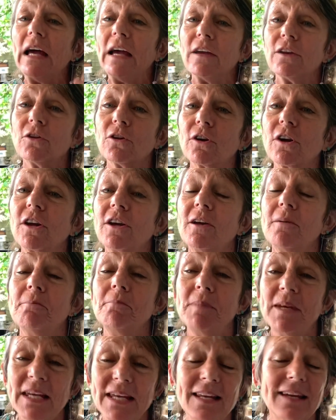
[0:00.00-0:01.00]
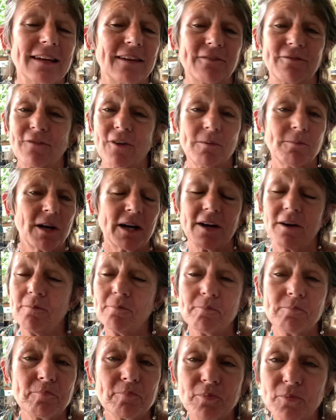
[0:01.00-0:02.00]
you're going to meet it from a
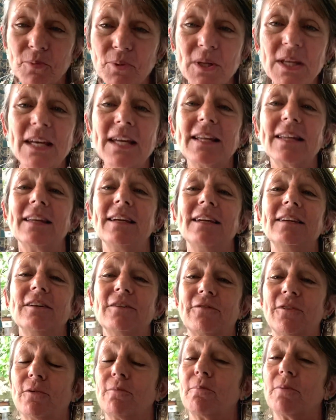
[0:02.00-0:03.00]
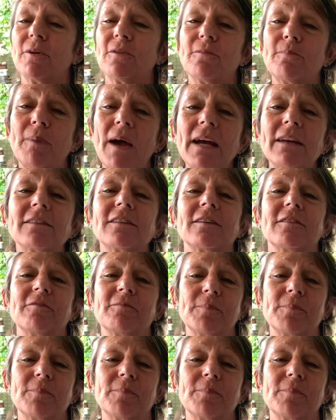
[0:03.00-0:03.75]
completely different perspective,